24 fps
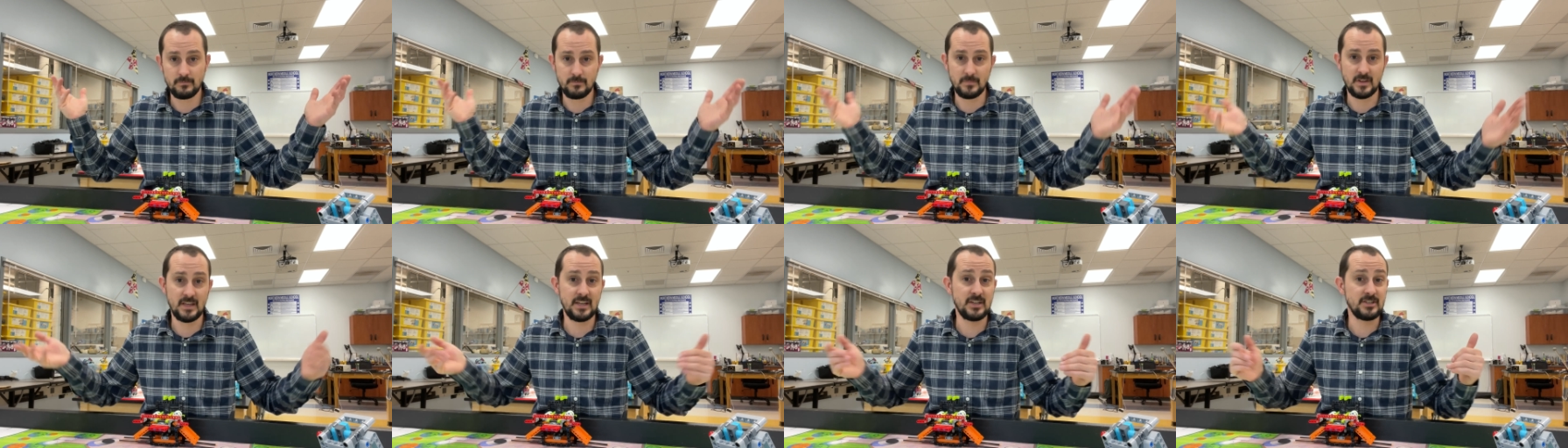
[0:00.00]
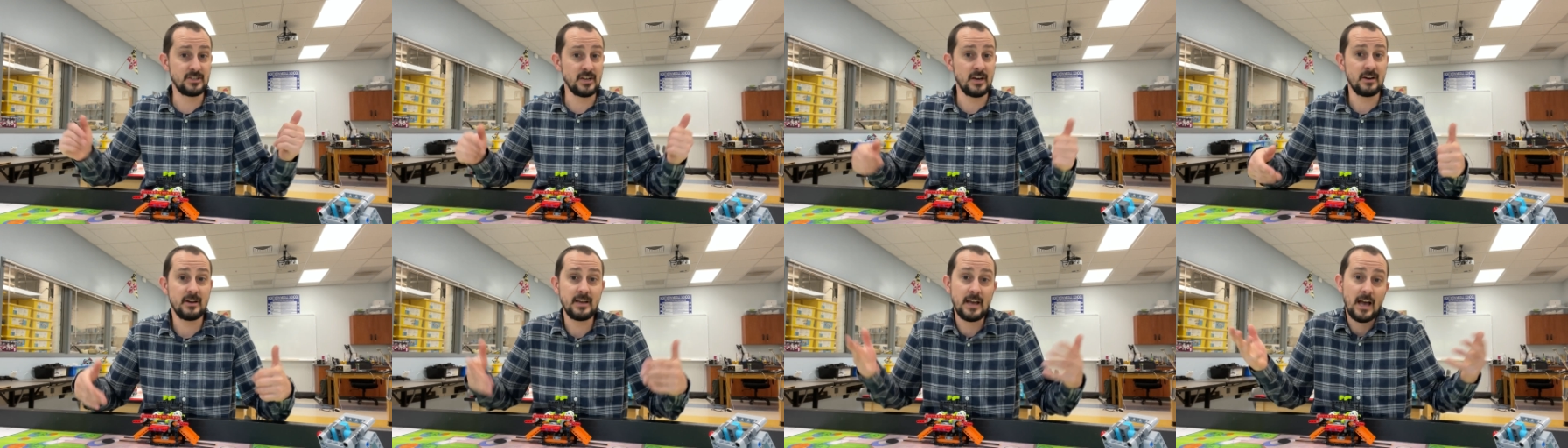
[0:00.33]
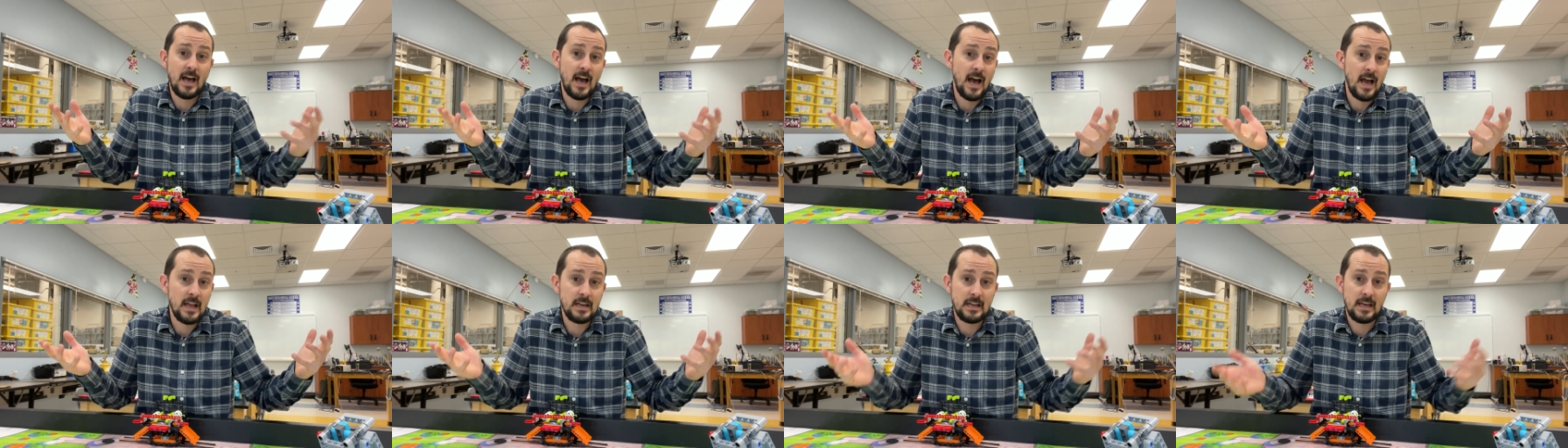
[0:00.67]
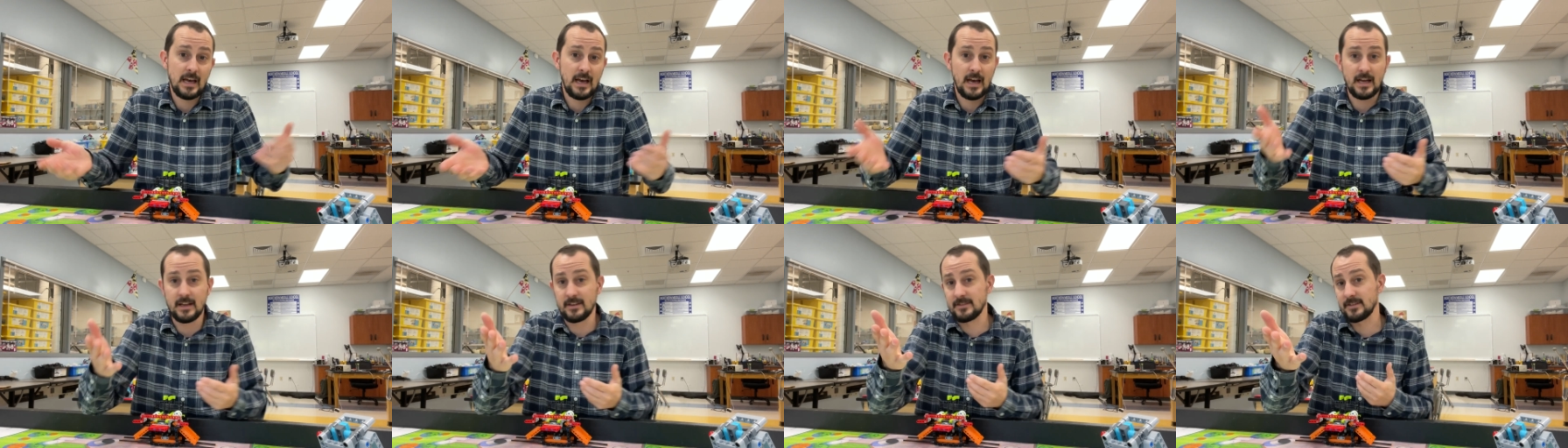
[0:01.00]
each area? I,
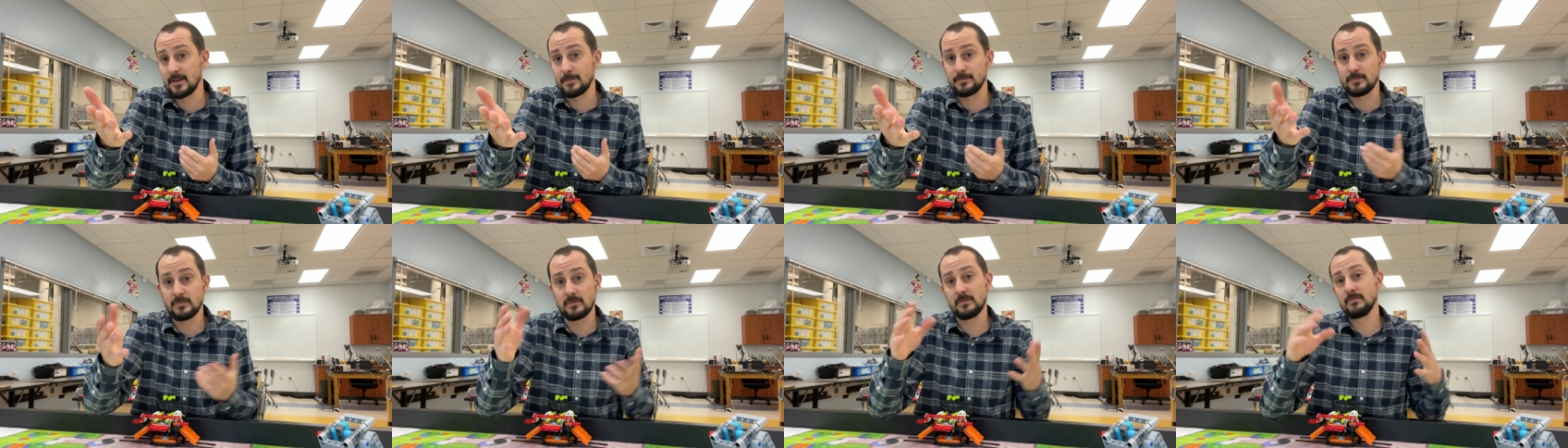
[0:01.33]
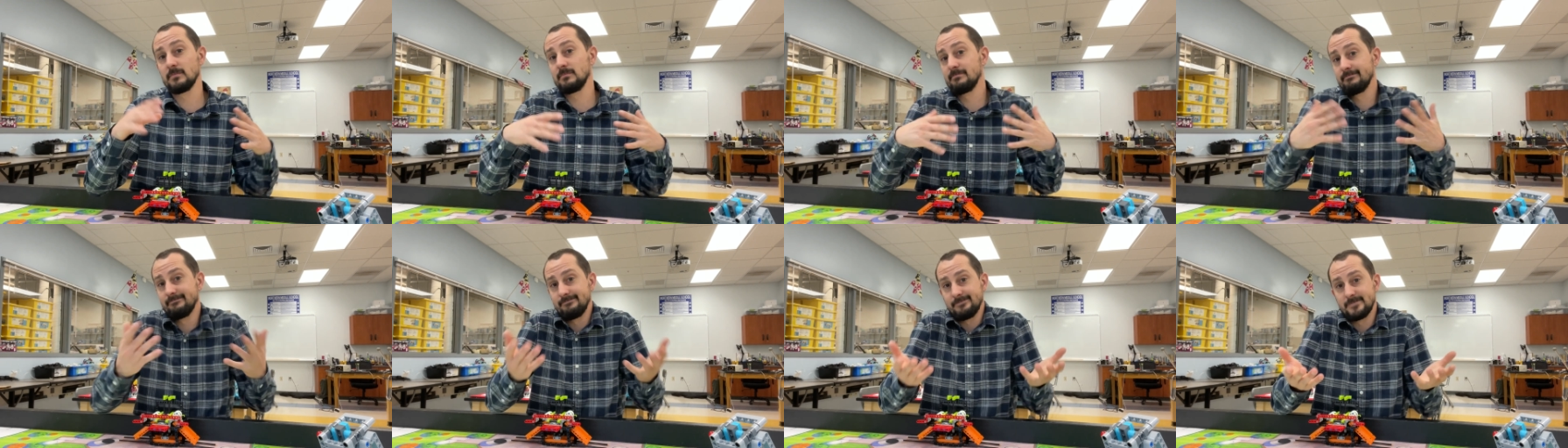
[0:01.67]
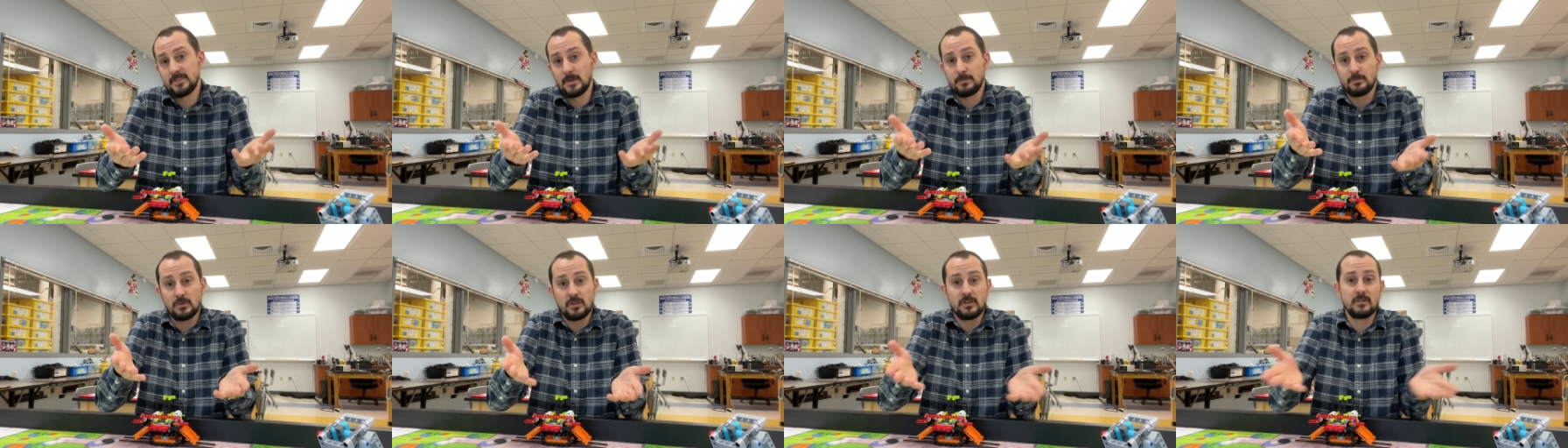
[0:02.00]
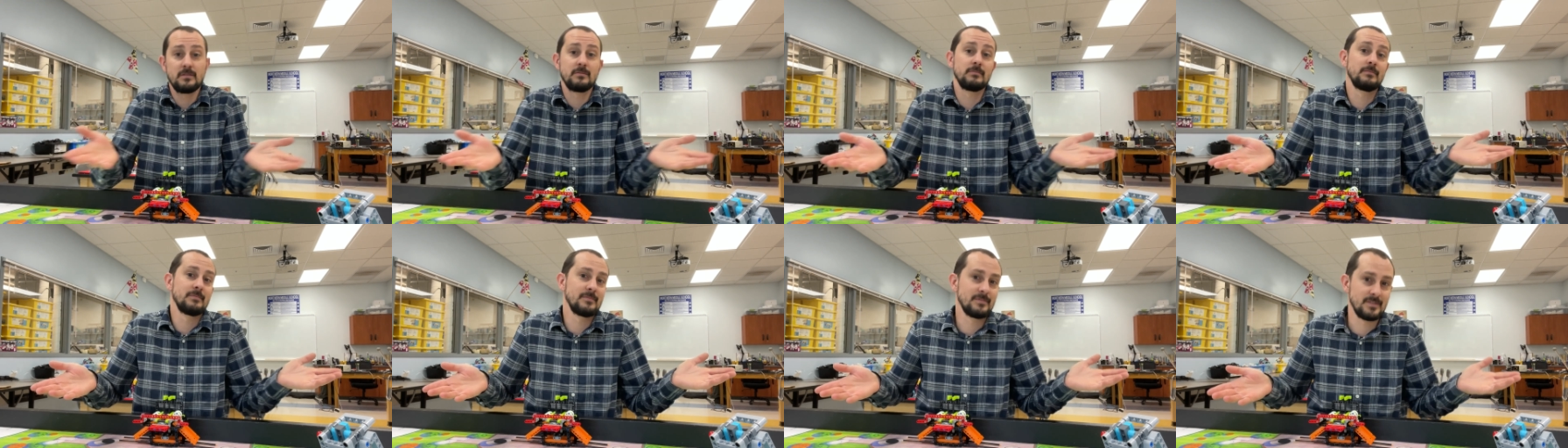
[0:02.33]
it's up, it's up to,
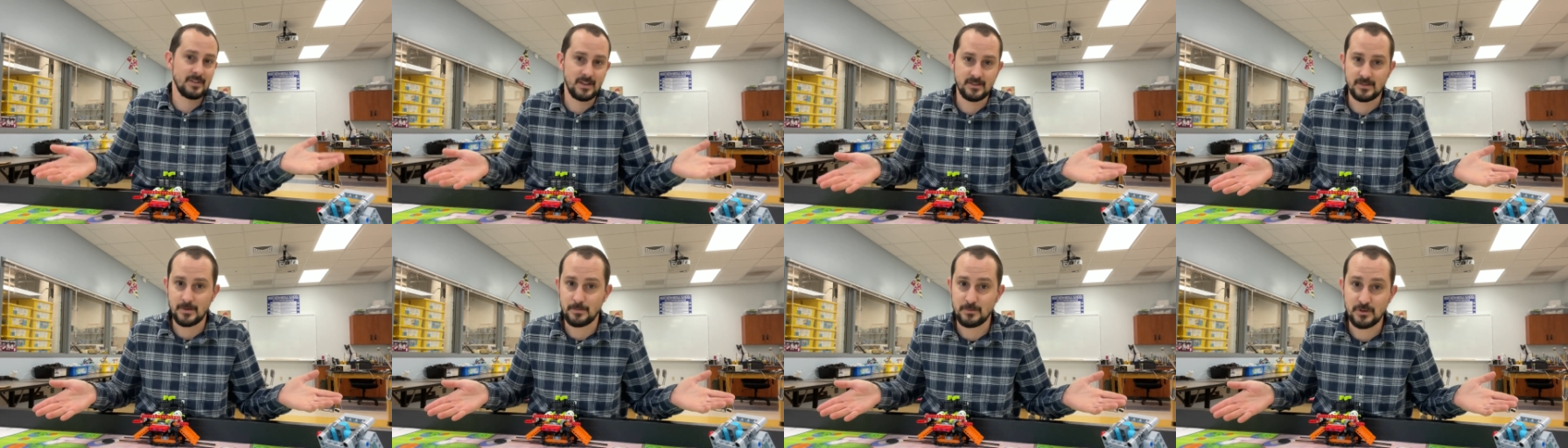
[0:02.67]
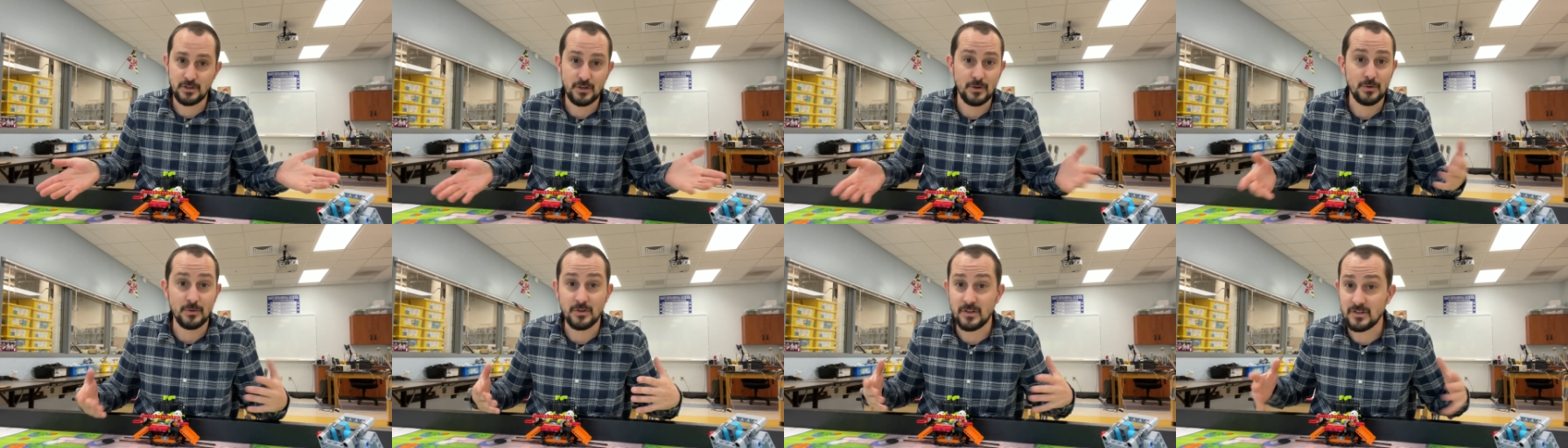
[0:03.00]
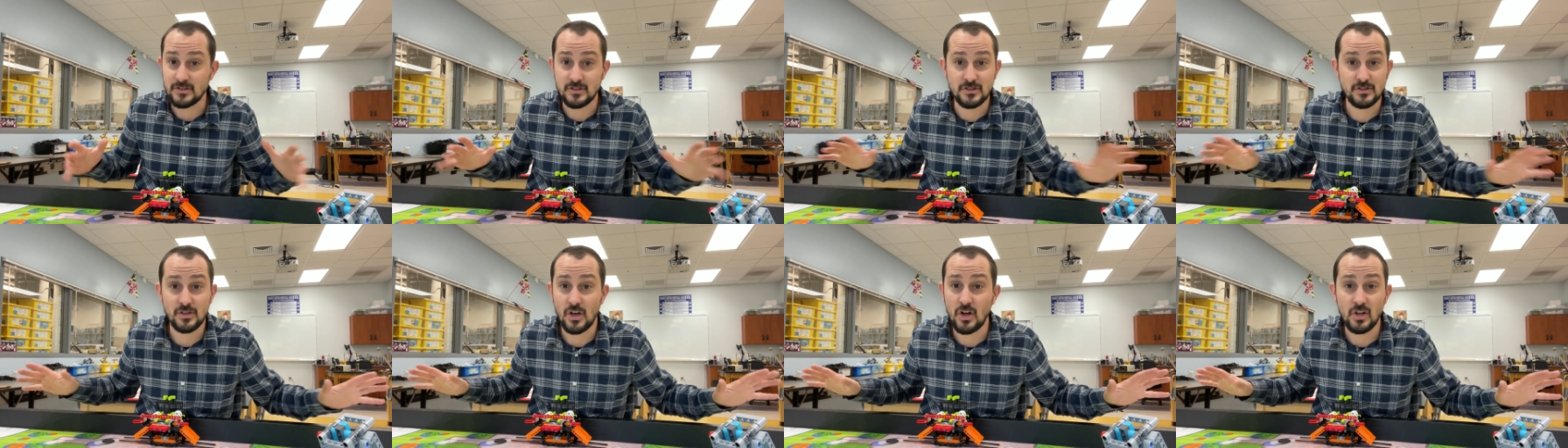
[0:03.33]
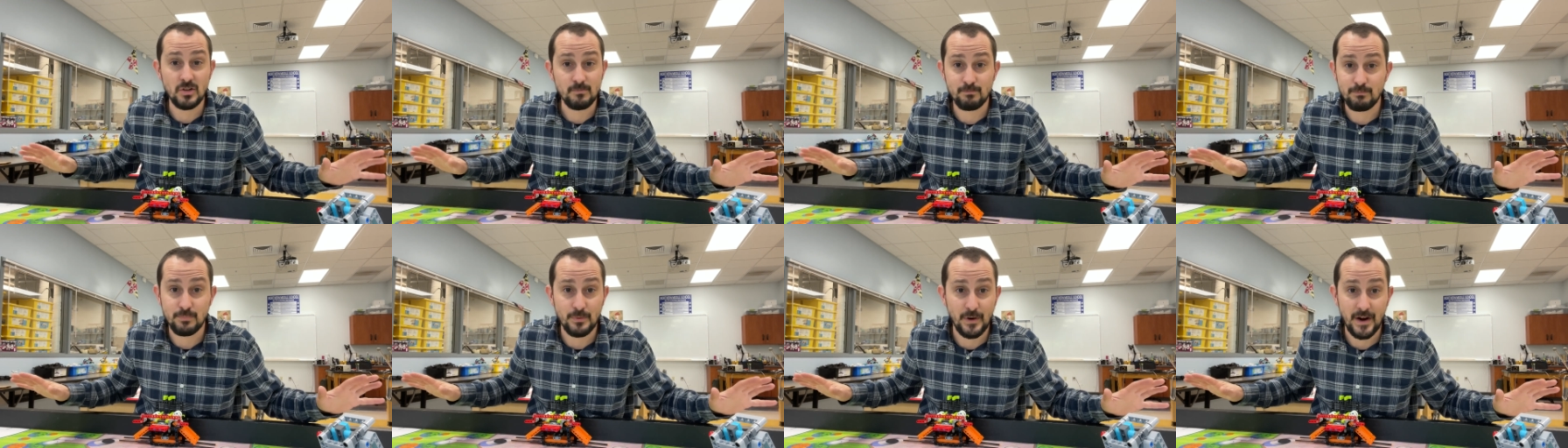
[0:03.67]
it's up to you. This is
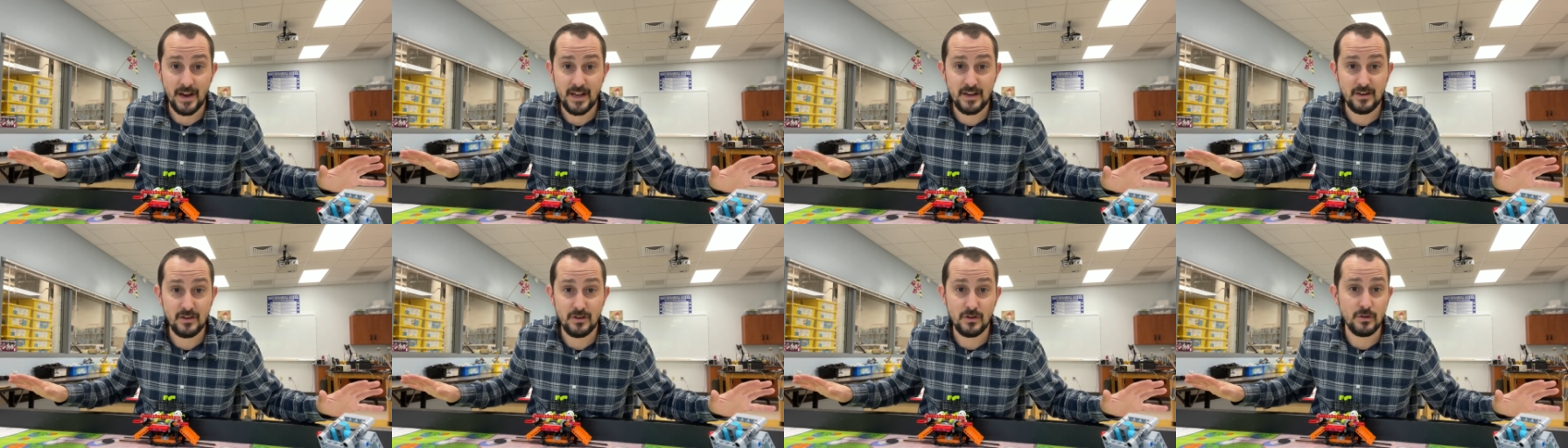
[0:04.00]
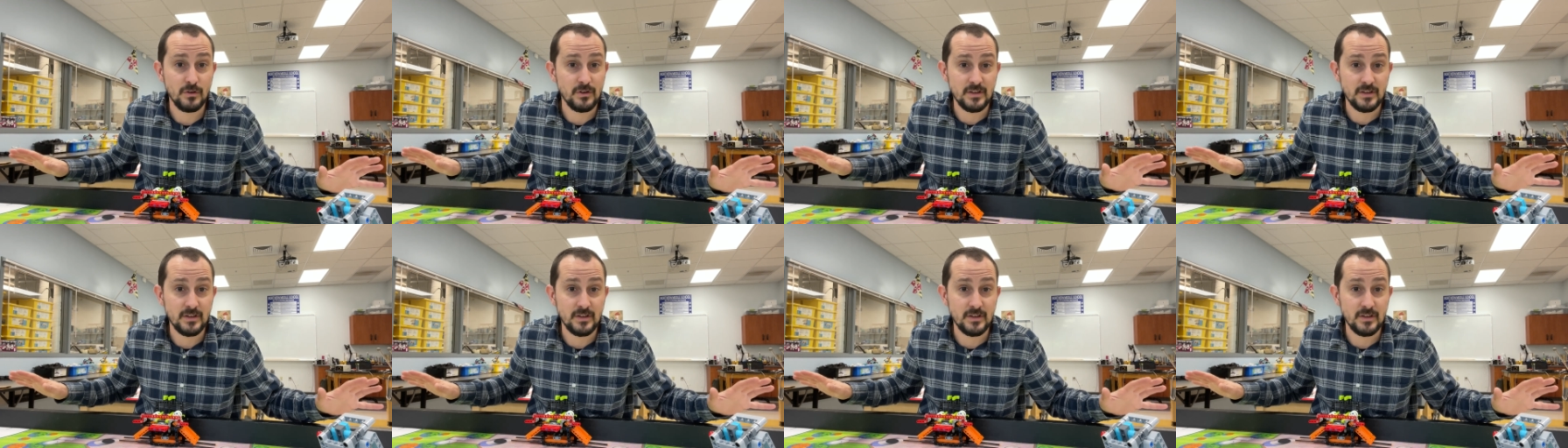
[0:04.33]
all brand new.